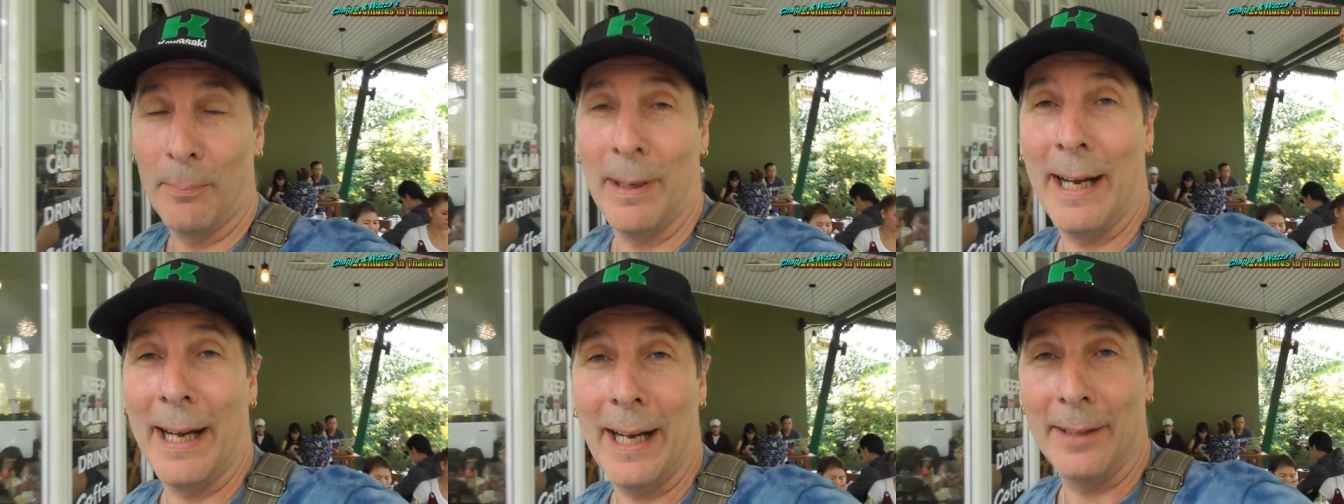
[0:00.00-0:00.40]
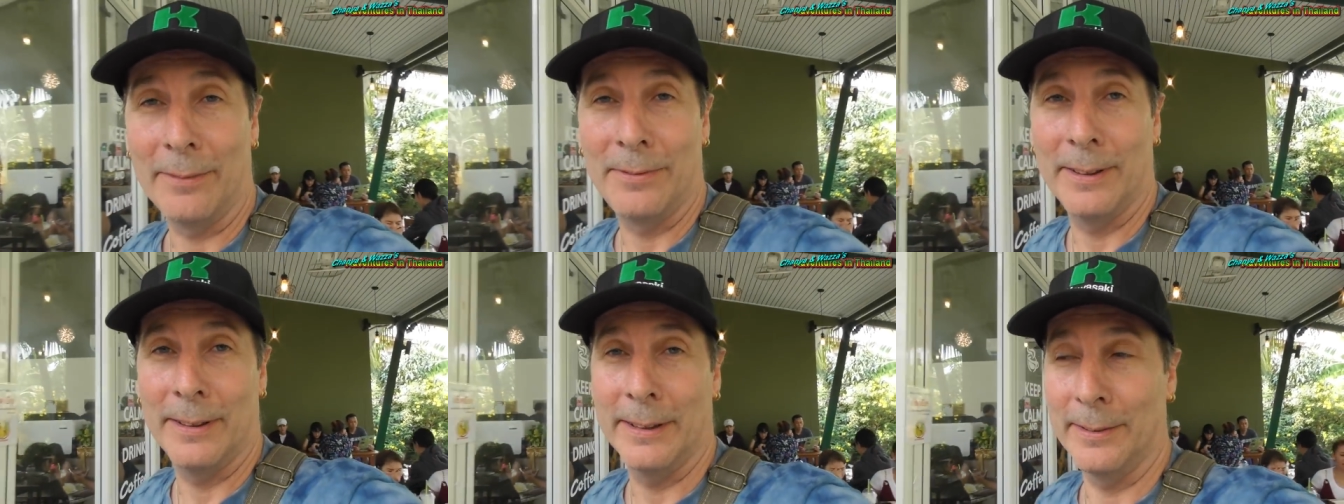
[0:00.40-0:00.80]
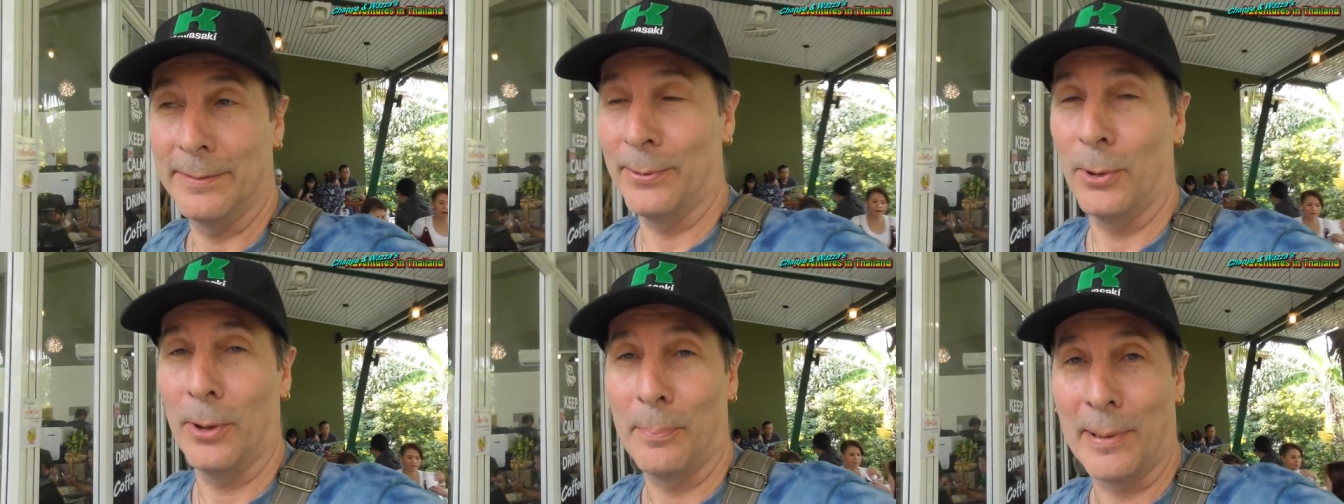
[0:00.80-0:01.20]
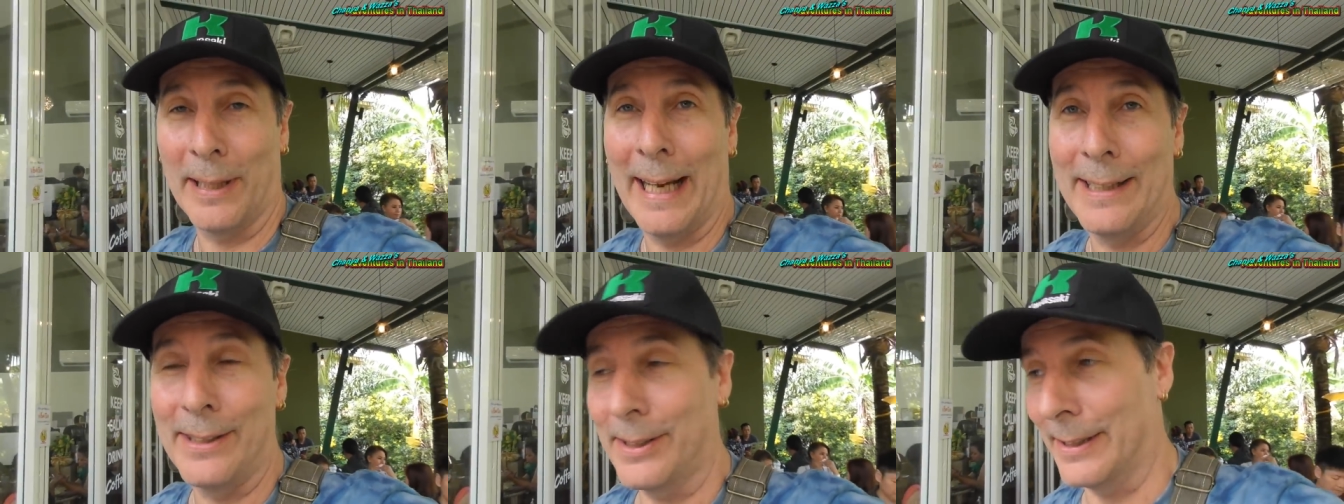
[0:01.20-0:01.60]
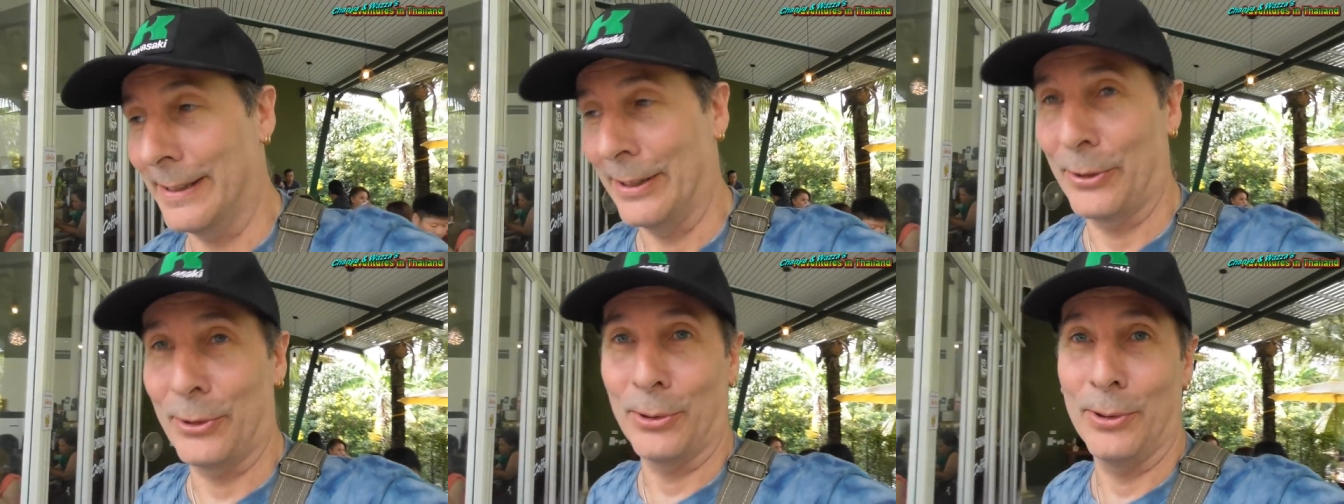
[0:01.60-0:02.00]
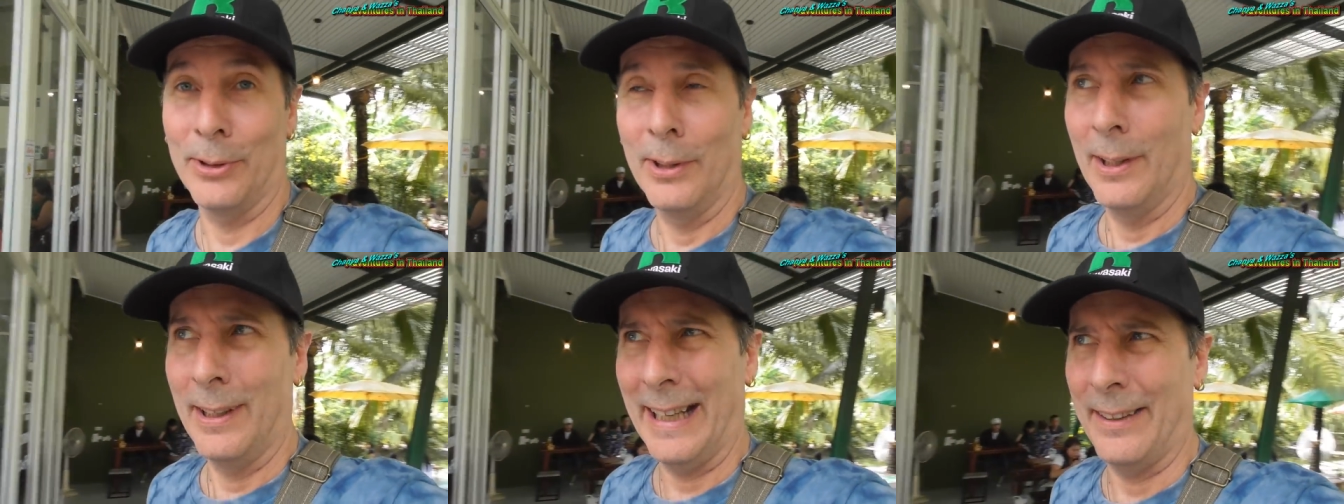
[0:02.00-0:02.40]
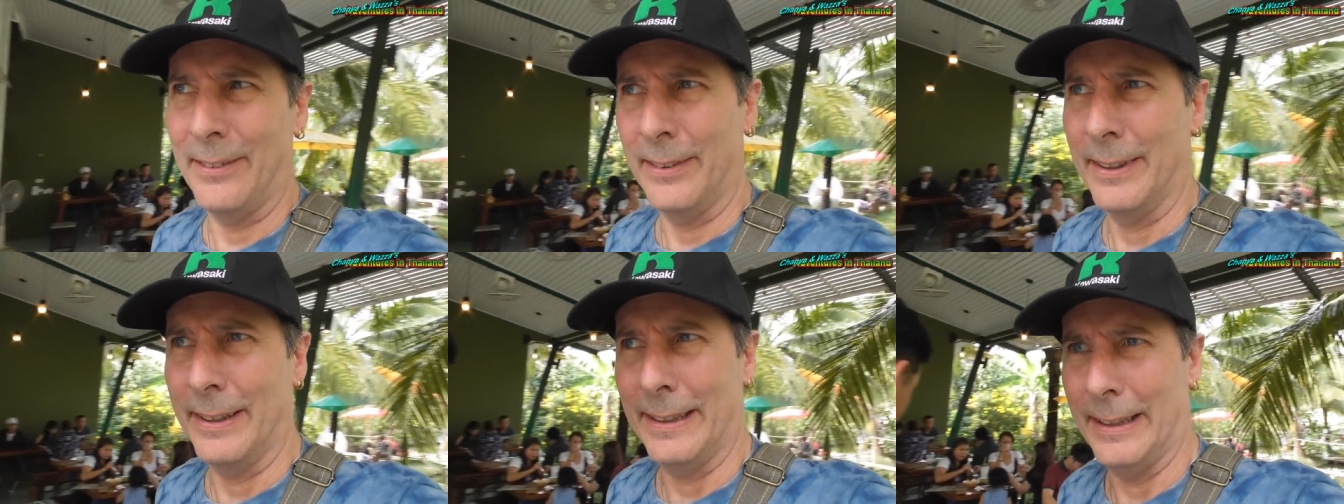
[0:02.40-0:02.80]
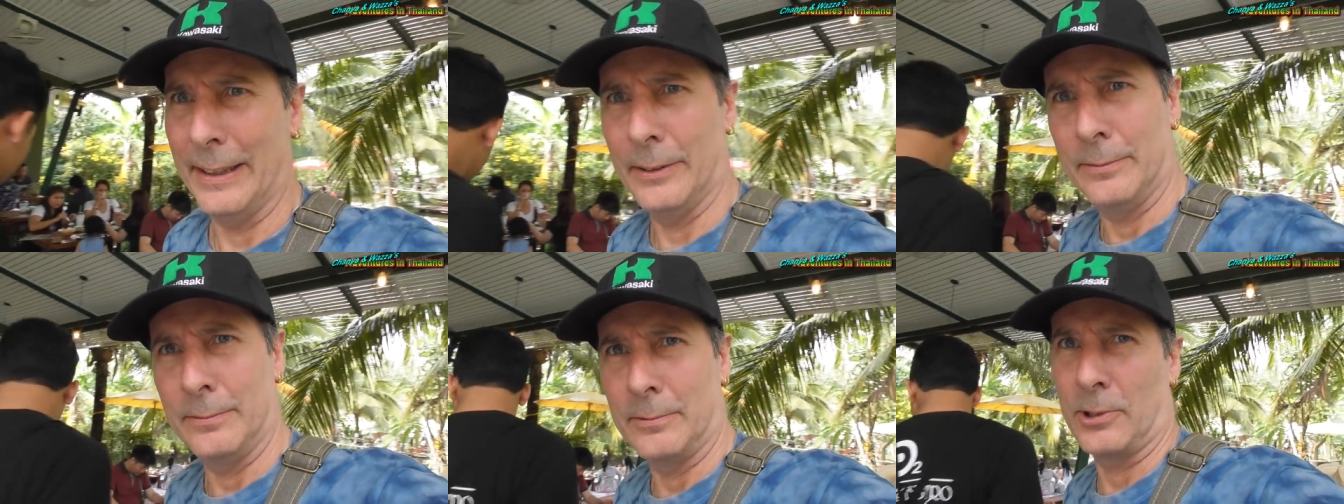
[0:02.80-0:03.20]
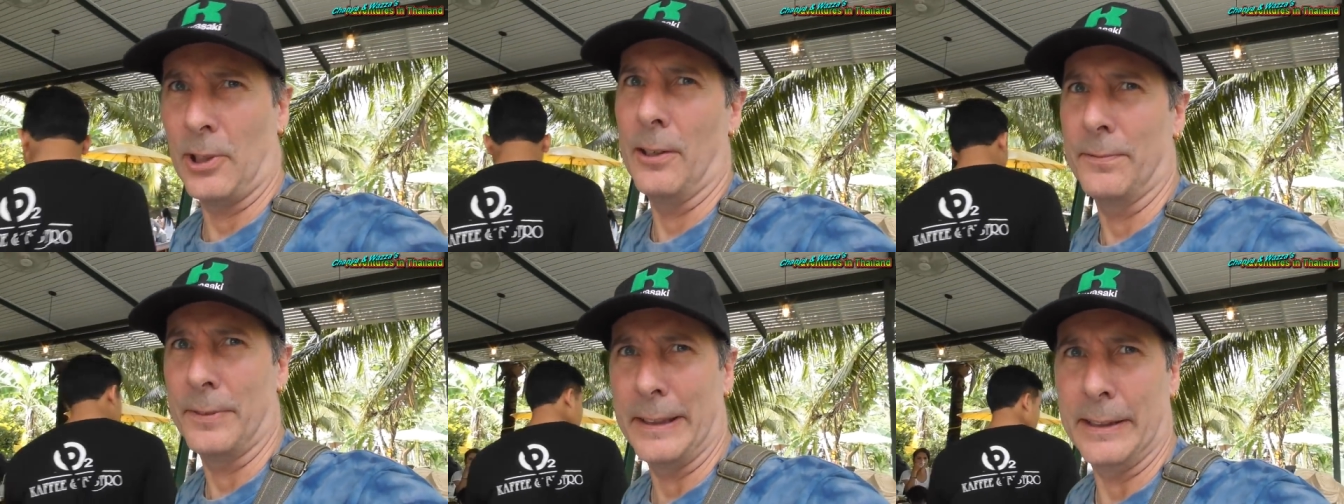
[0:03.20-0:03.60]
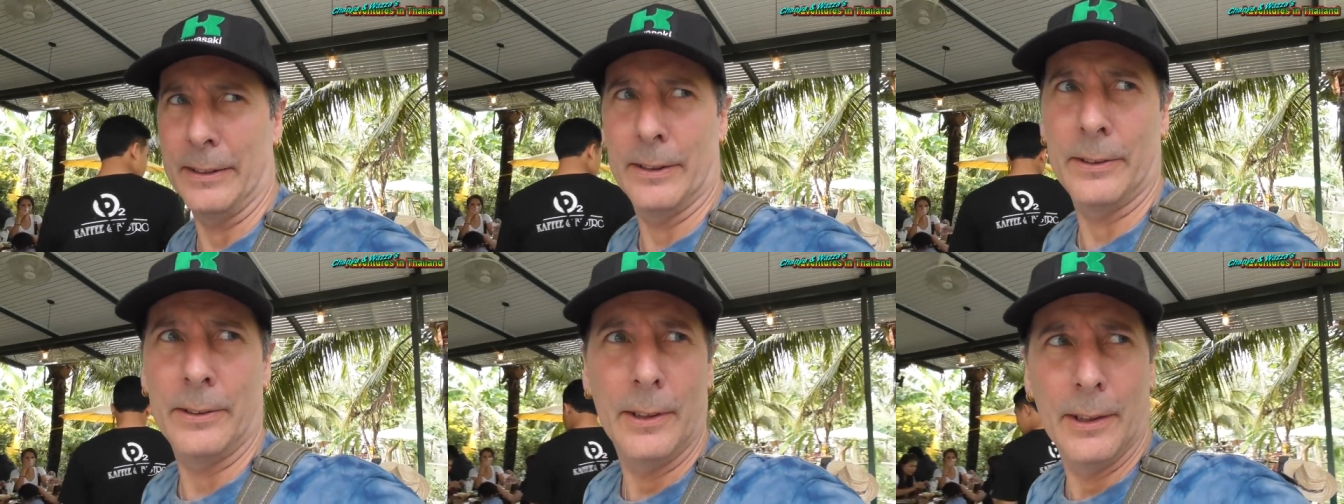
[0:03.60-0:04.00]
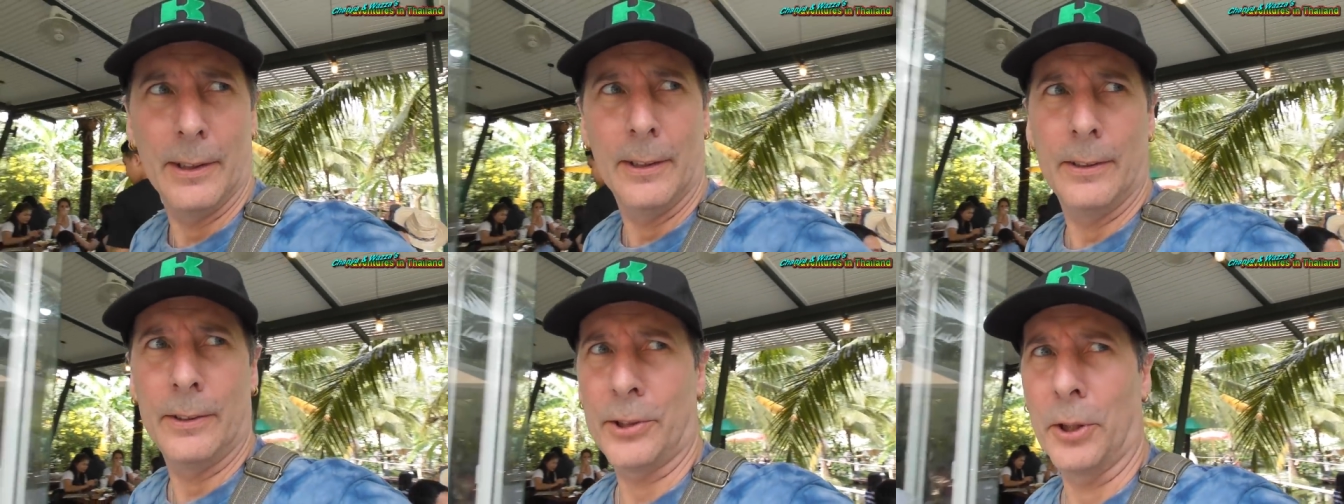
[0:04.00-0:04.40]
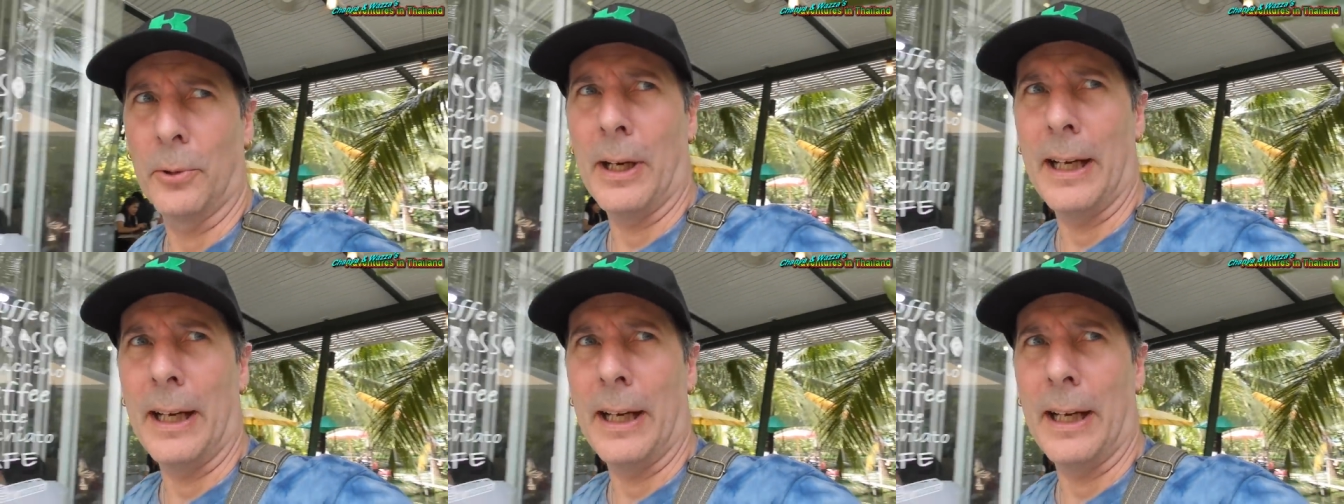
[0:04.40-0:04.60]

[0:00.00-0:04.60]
baht for the four plates and the two and the coffee and the two